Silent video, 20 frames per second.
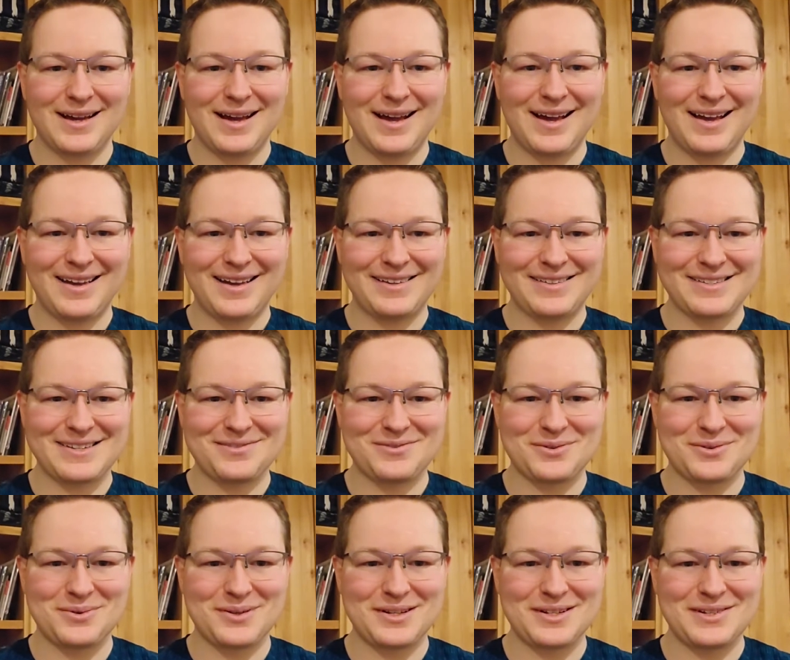Hi, how's
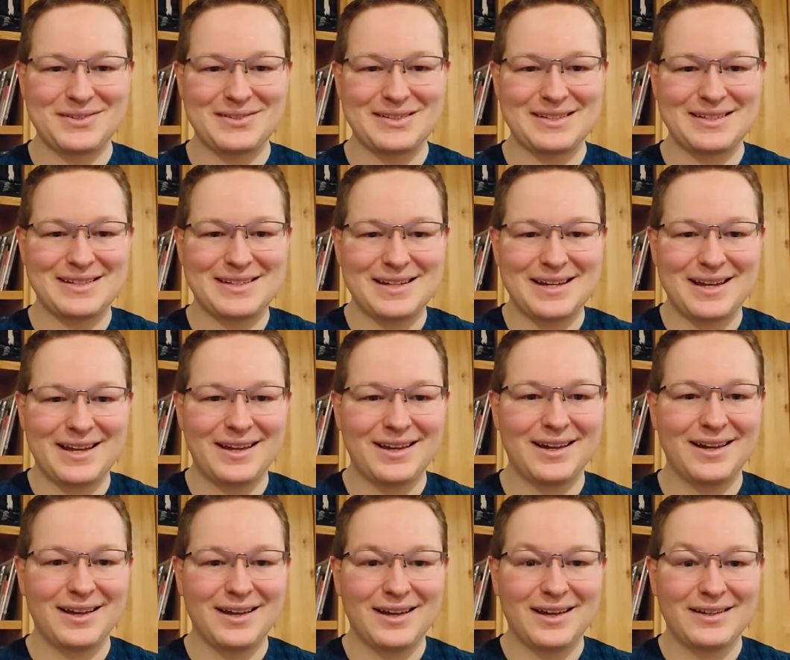everyone doing today?
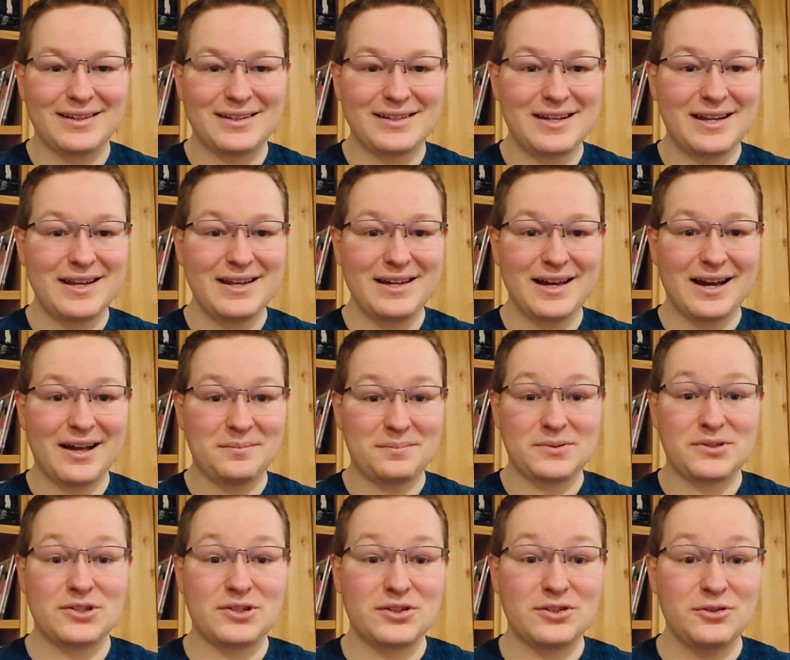Today I'm
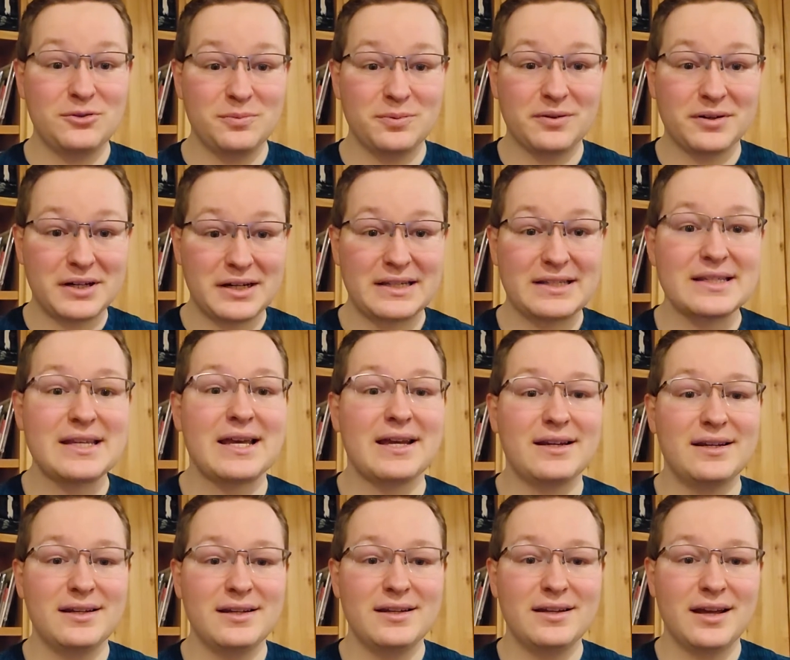super
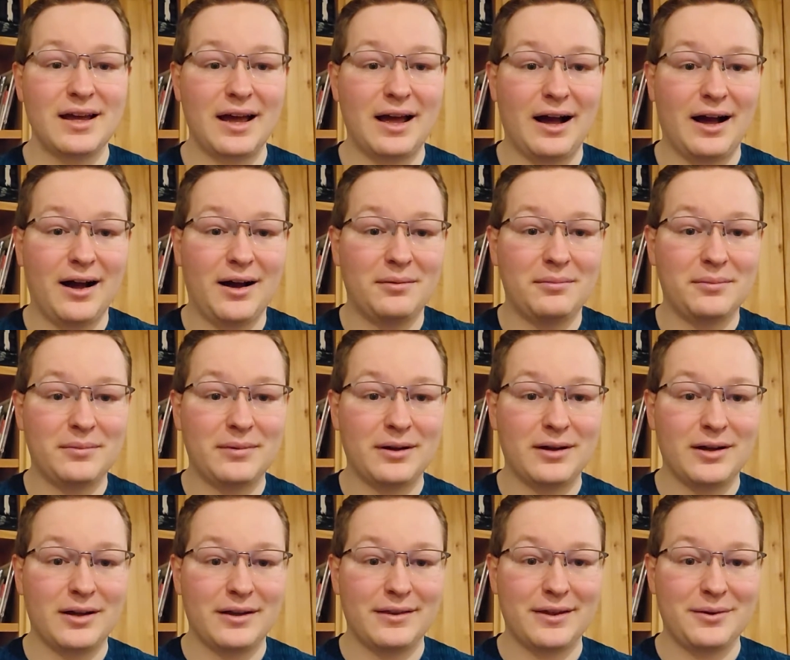excited um,
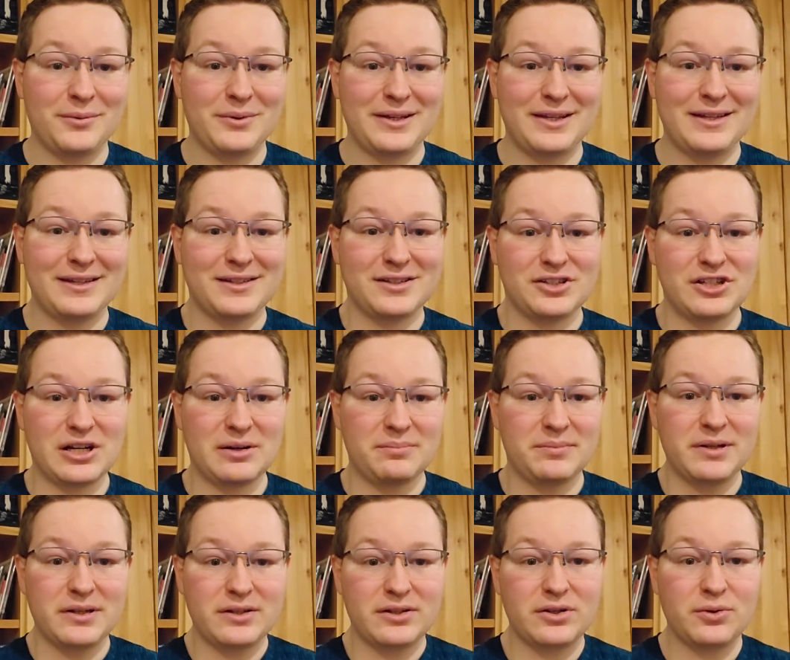that we get to jump
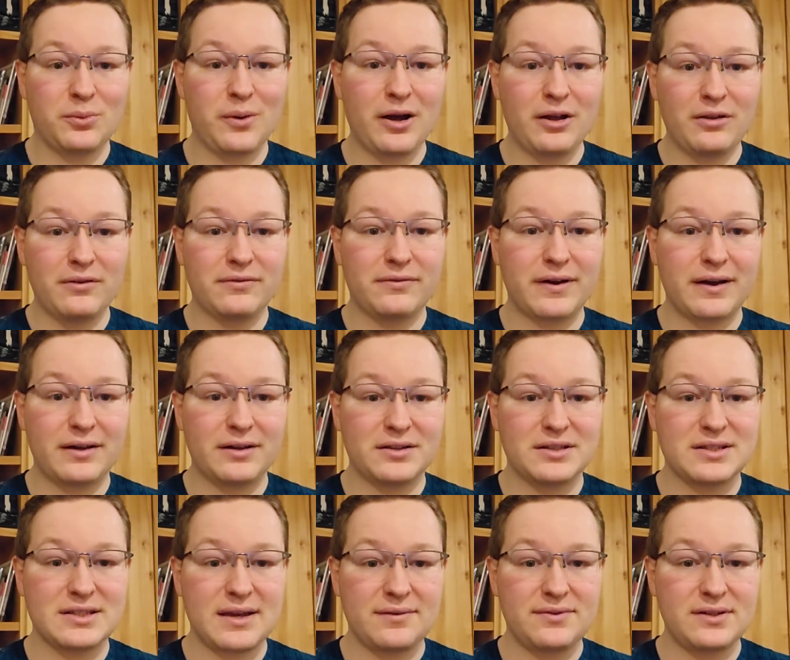into Wealth File
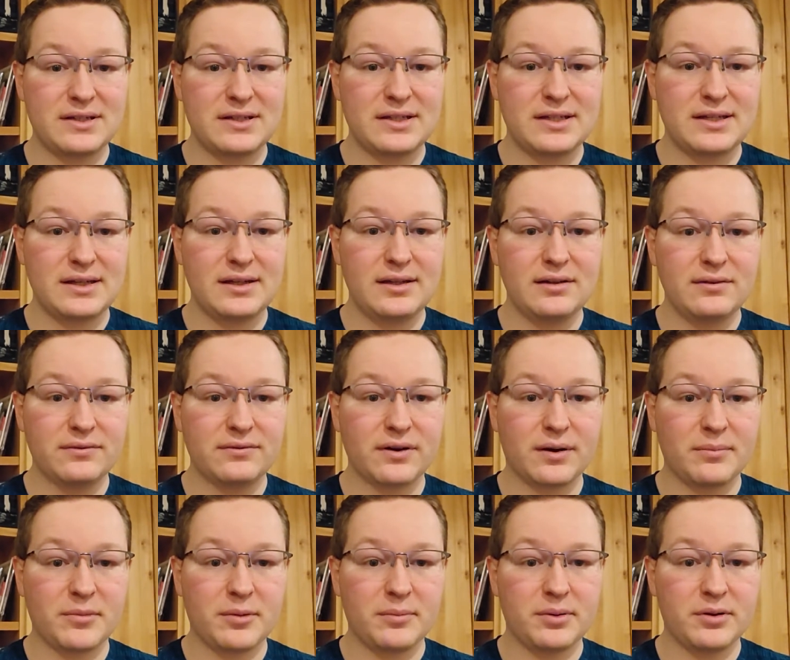17
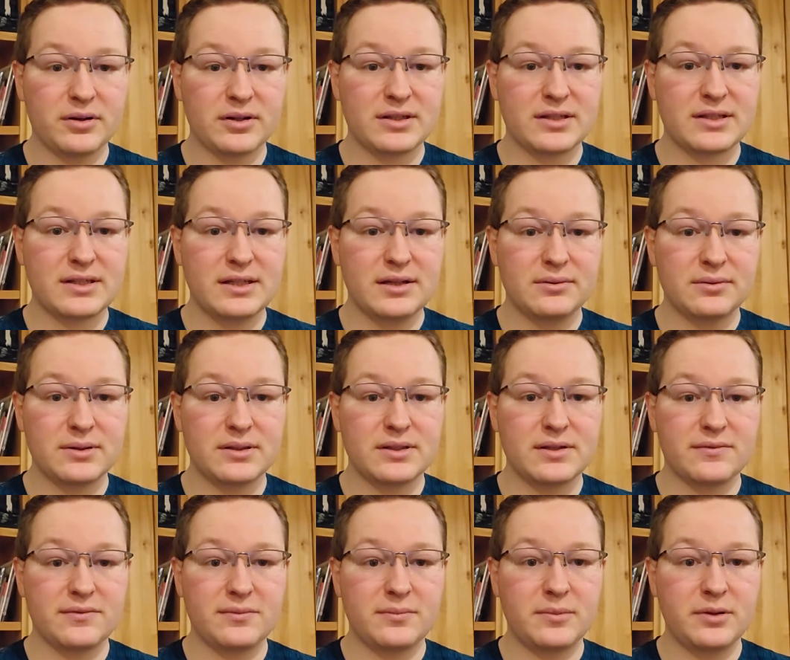from the book Secrets
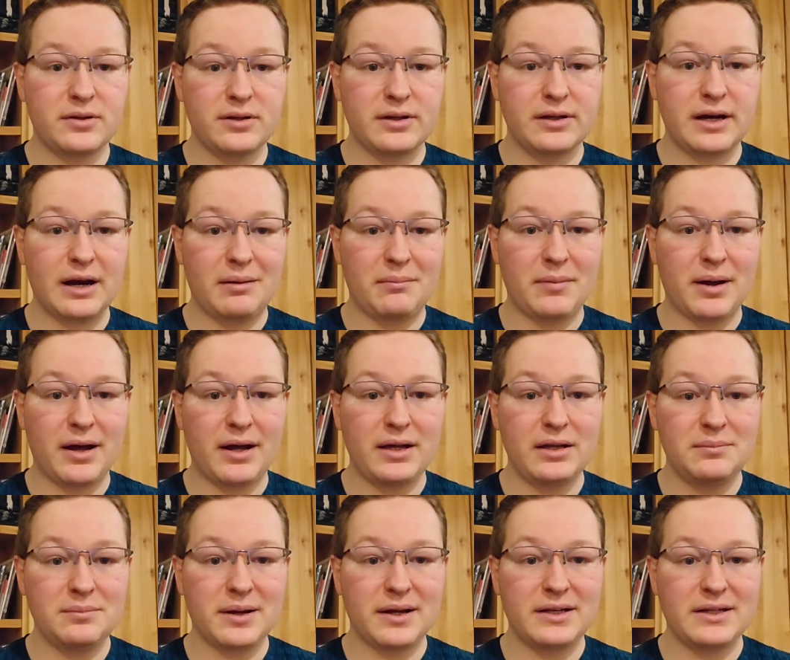of a Millionaire
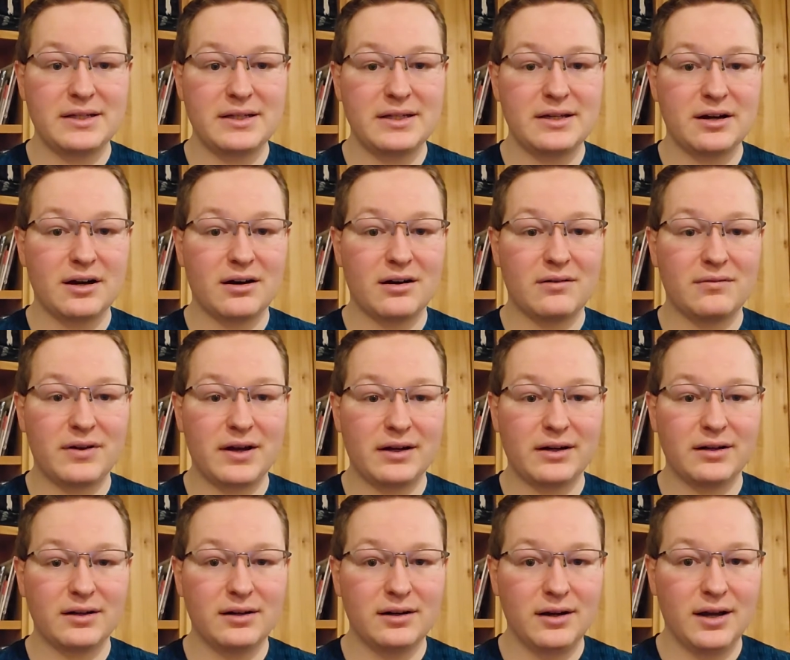Mind by T. Harv
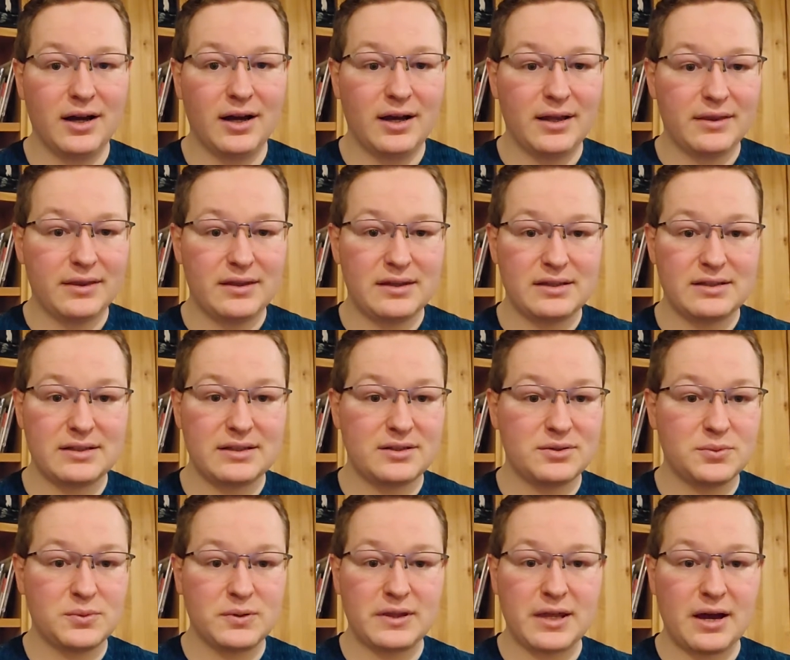Eker. This is
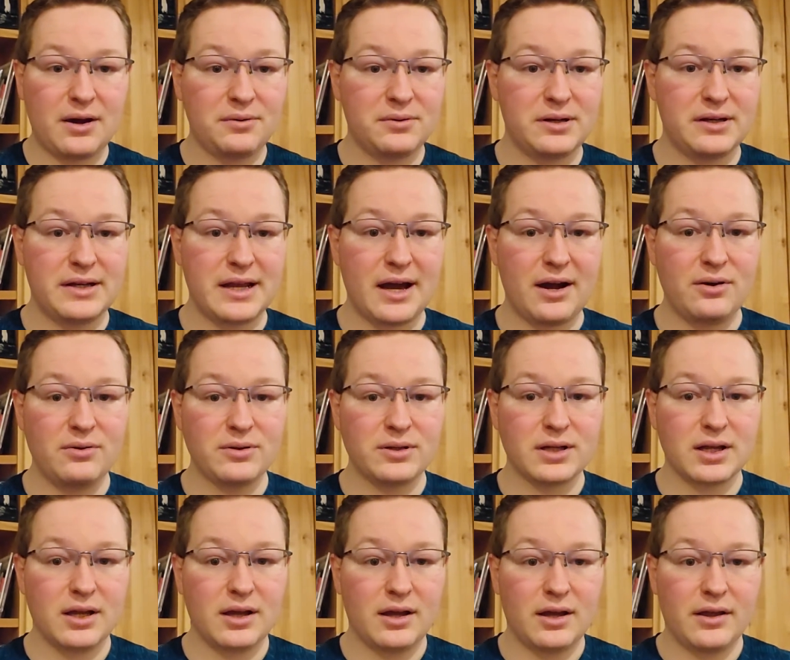without a doubt
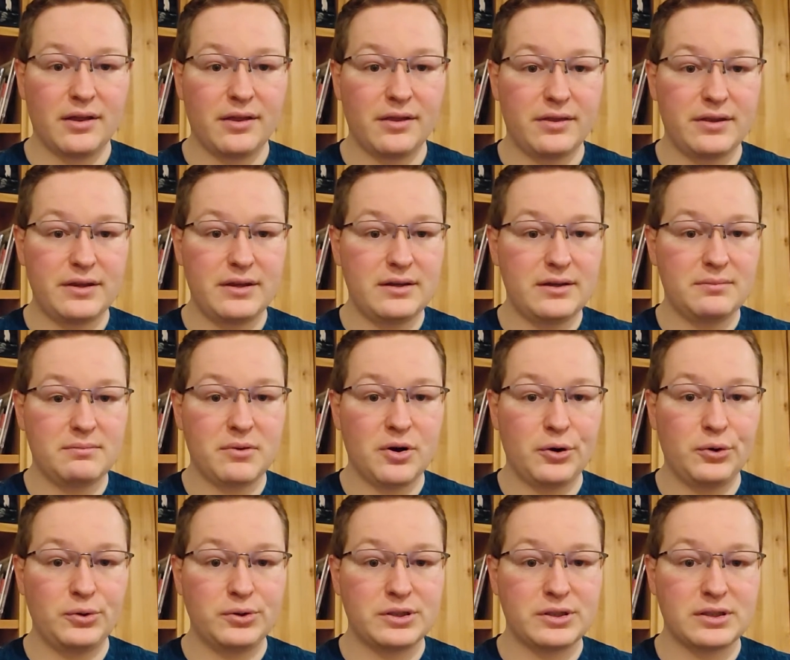the
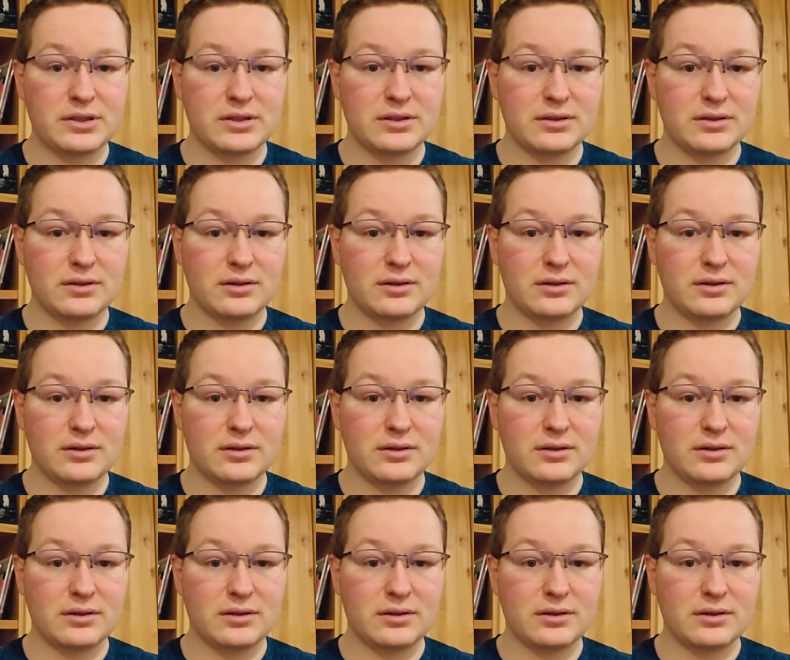most